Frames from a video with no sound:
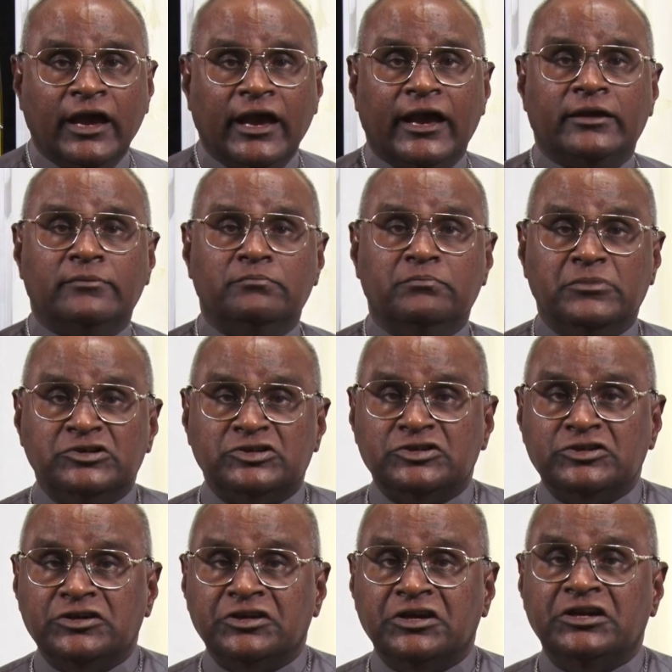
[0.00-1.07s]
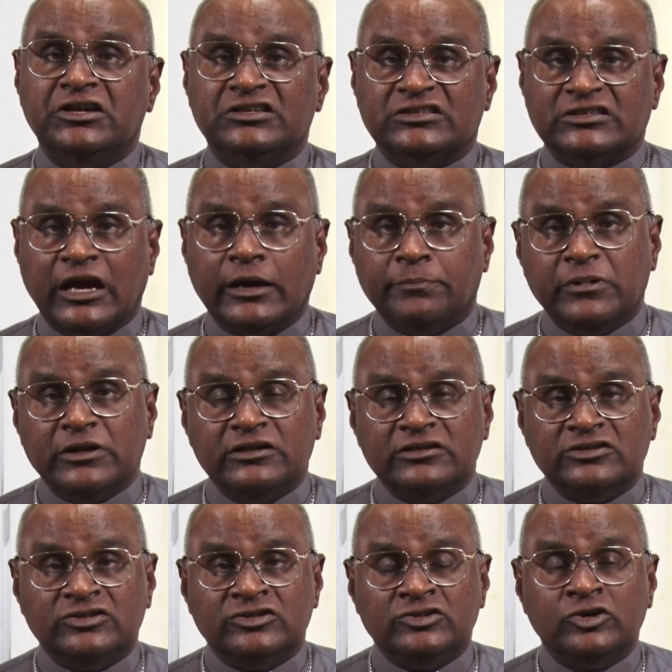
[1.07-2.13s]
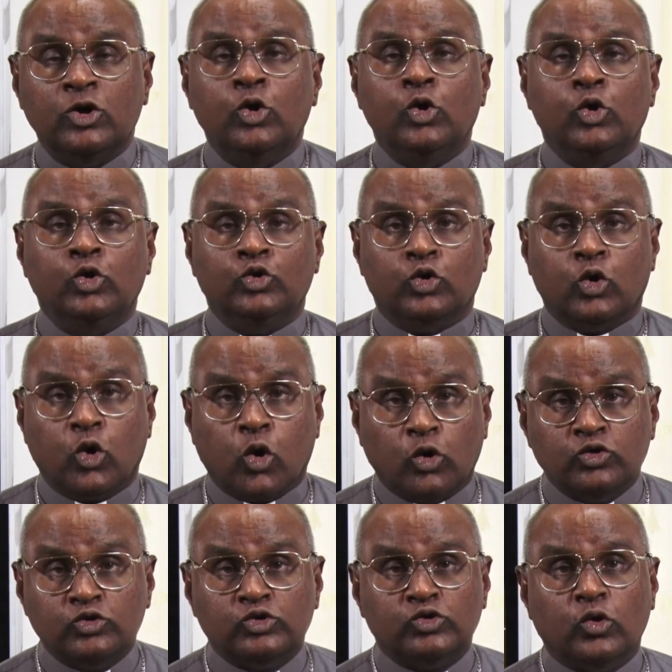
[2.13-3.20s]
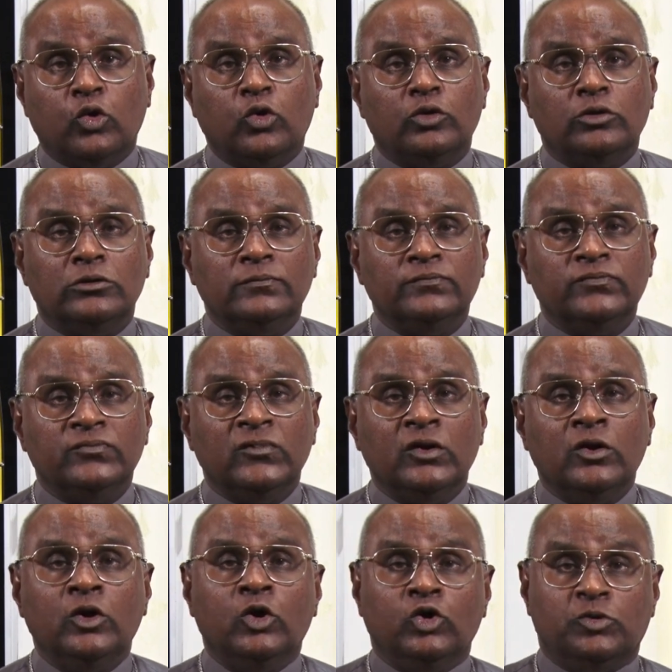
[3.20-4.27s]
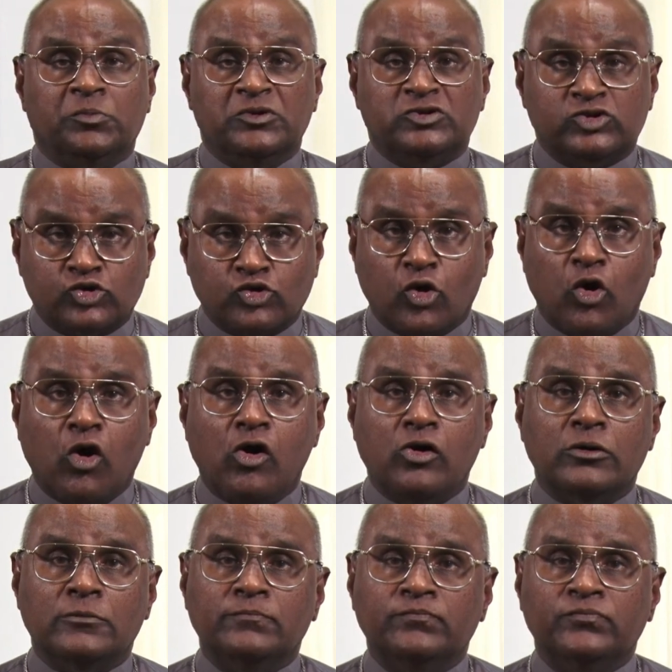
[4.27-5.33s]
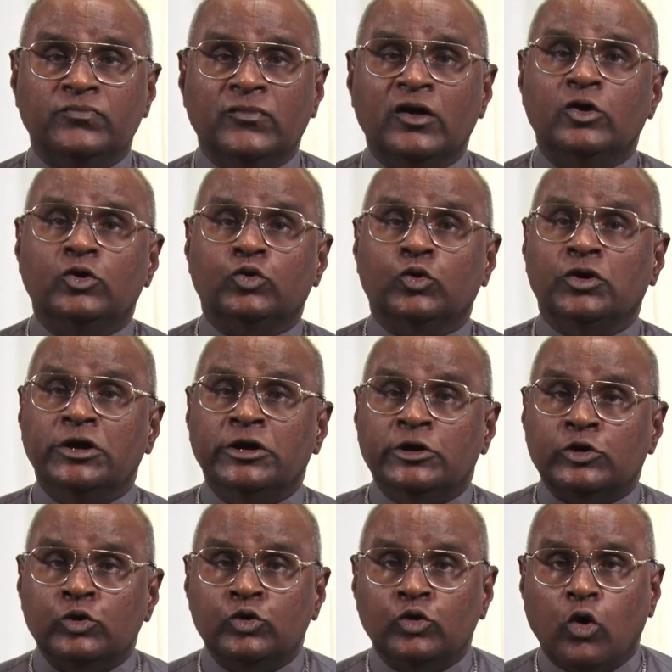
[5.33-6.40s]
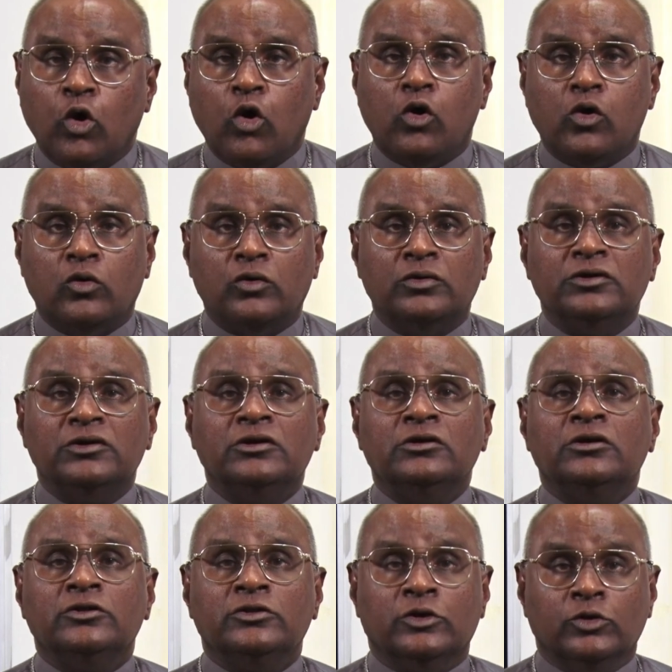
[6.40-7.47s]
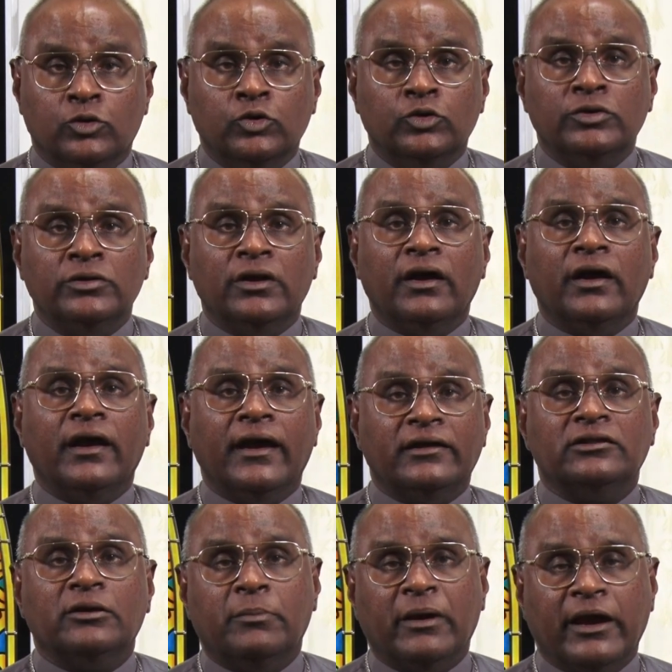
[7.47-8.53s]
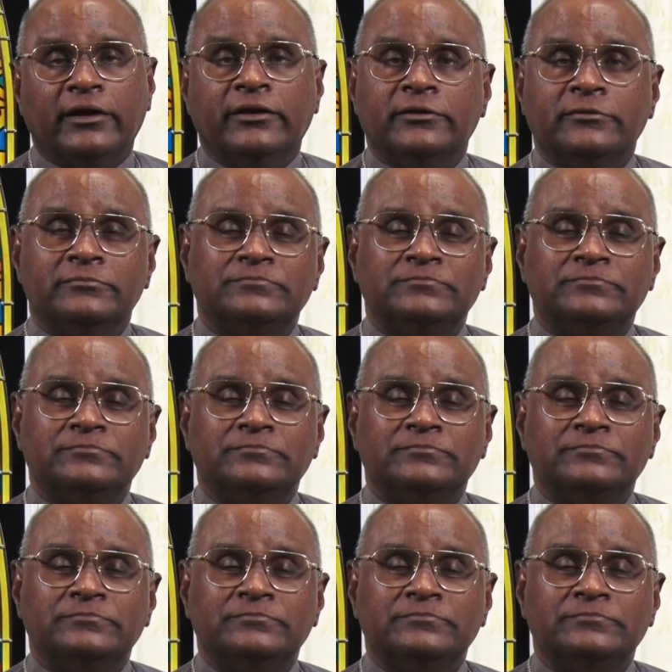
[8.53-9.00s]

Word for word: and missionary disciples to console to be strong, to include all the good and the bad.